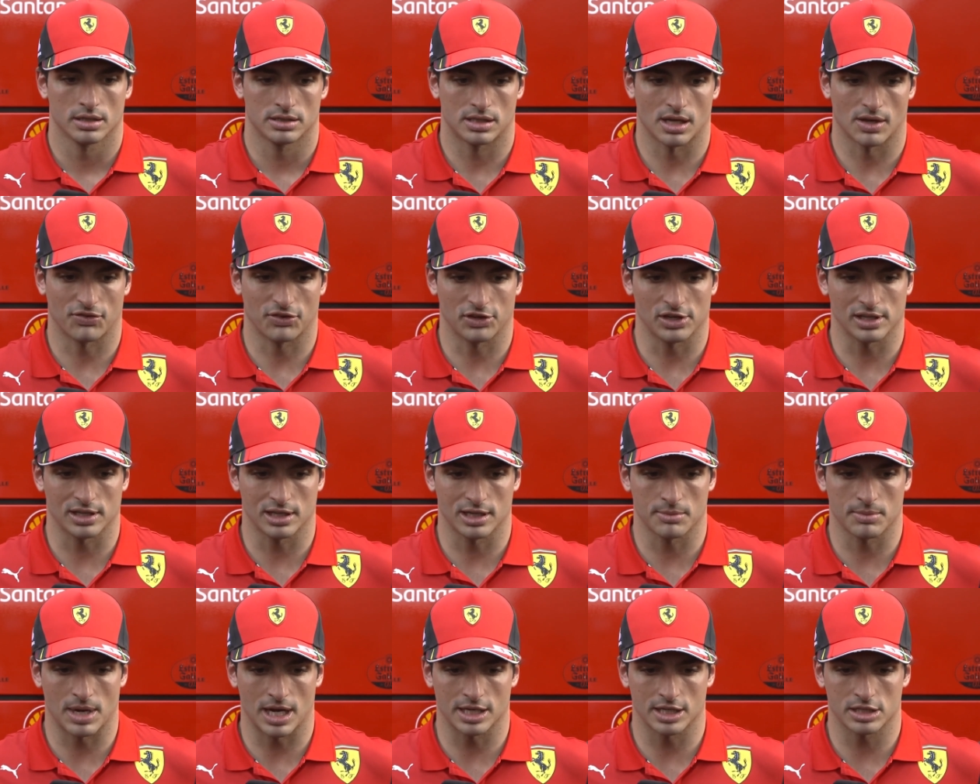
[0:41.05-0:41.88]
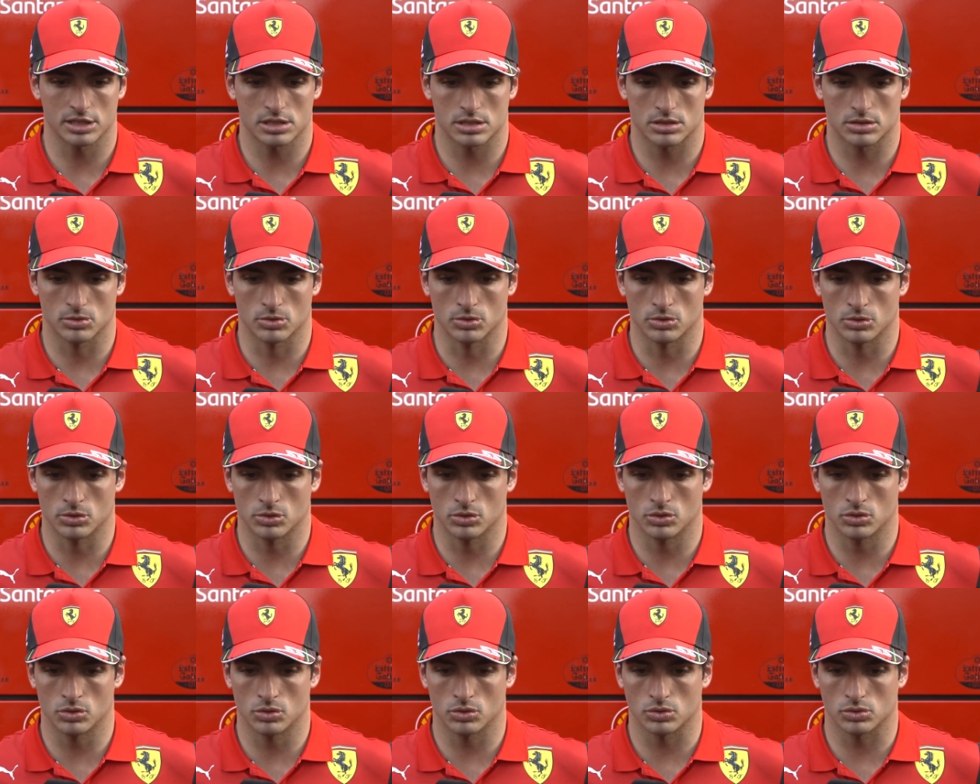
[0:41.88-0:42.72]
definitely managed
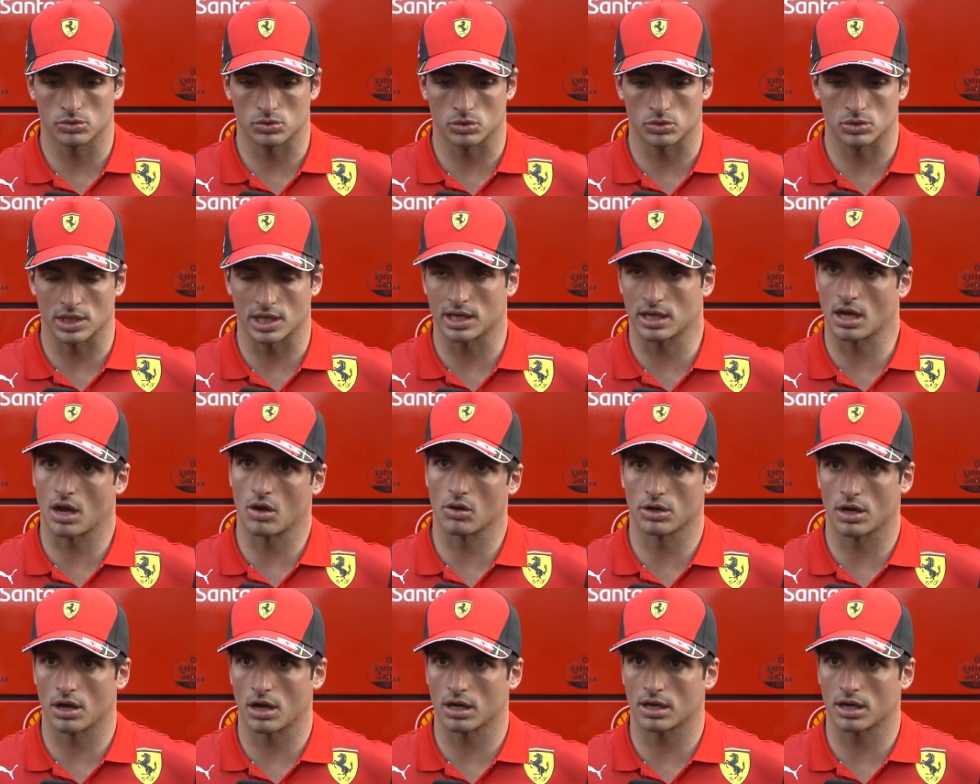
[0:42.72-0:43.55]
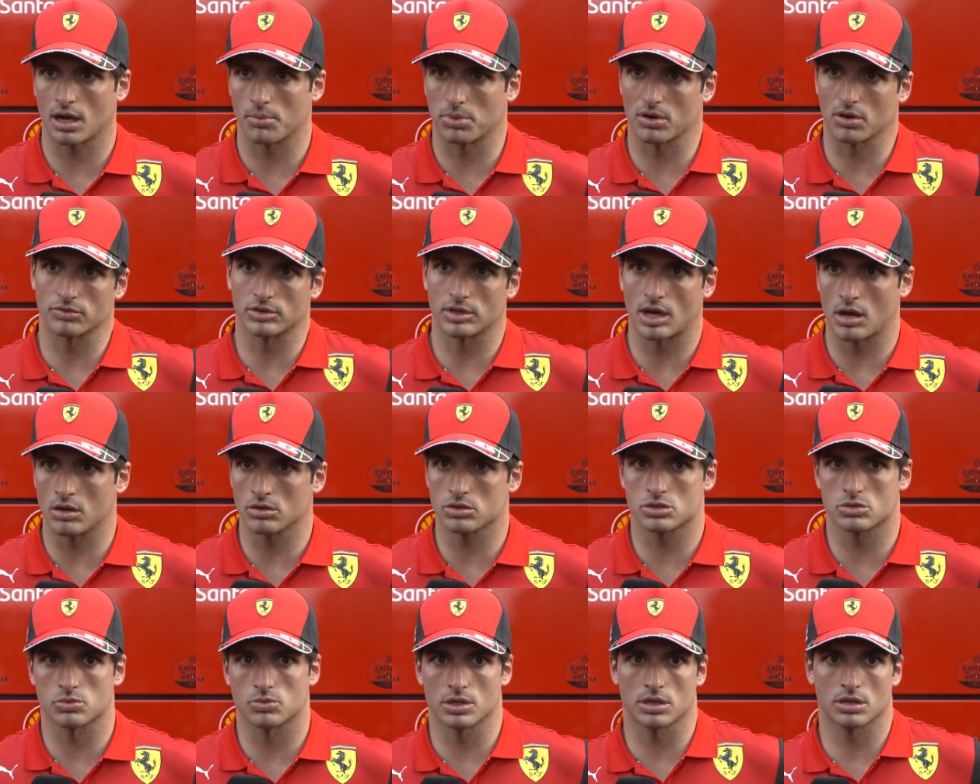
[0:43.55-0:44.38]
to, to take out a couple of
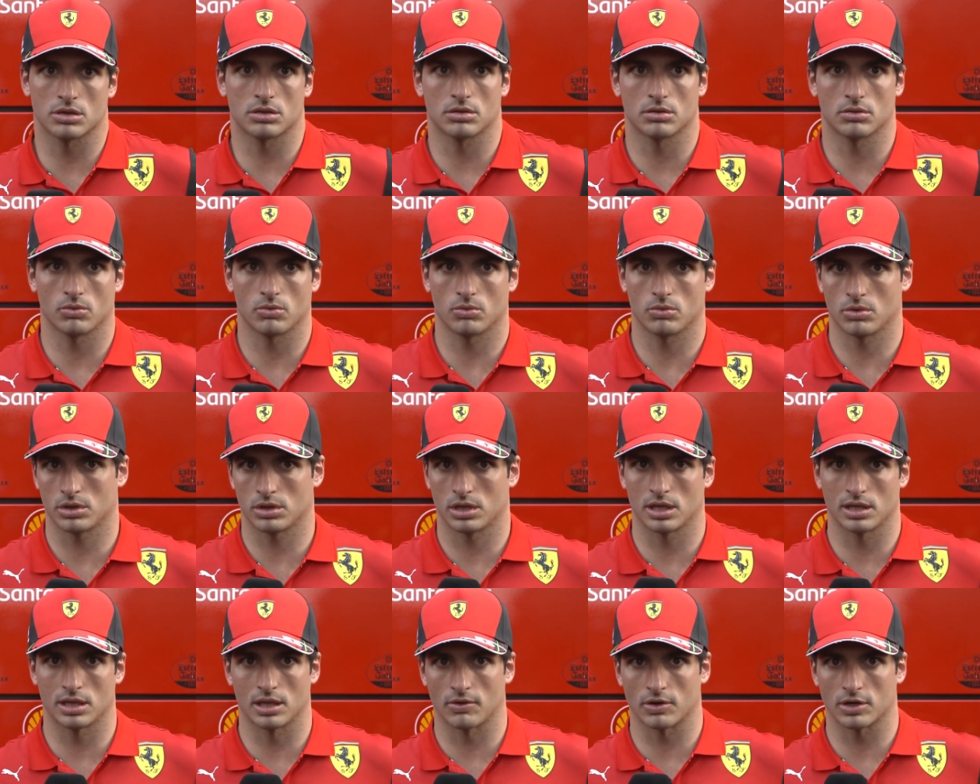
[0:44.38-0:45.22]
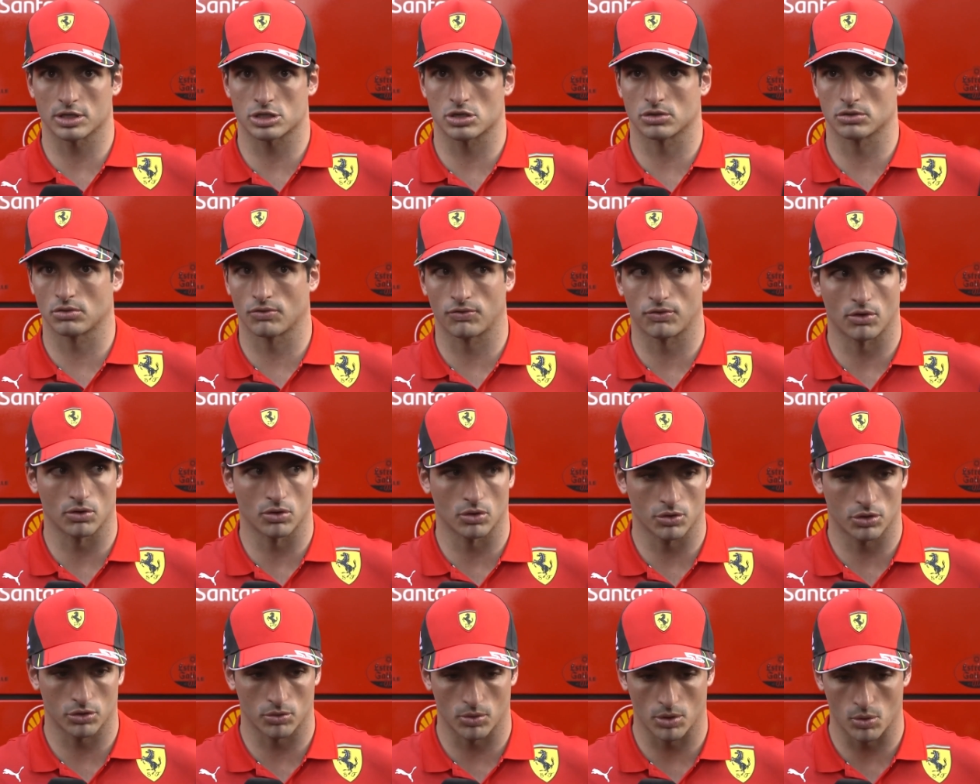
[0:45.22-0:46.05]
doubts with, with the direction to
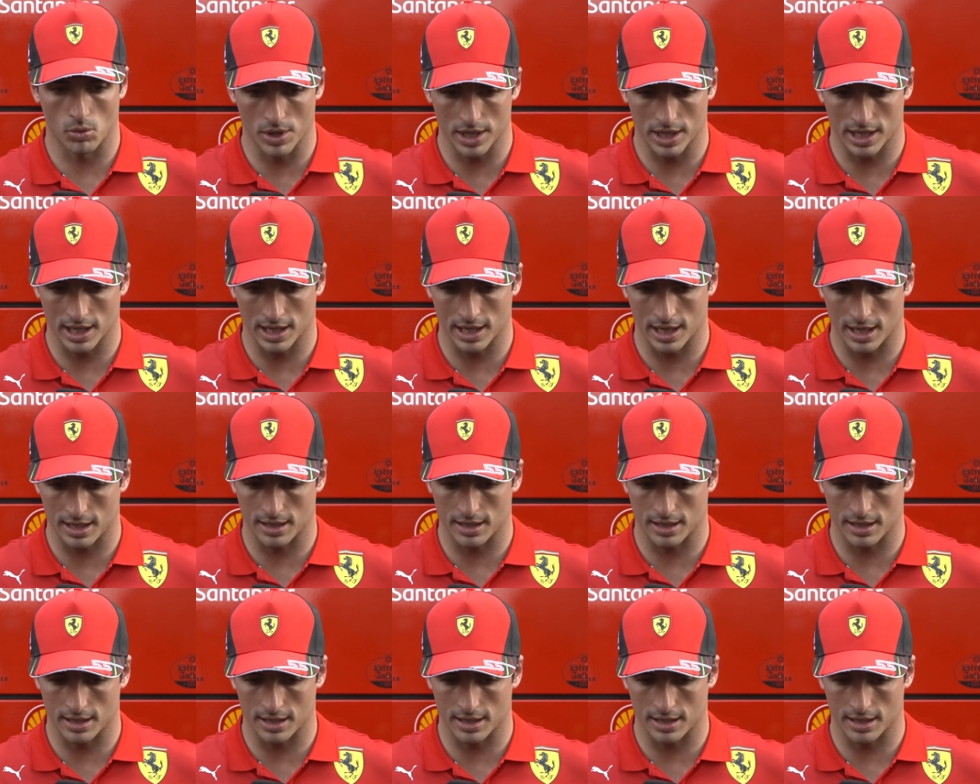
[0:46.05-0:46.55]
follow through the weekend.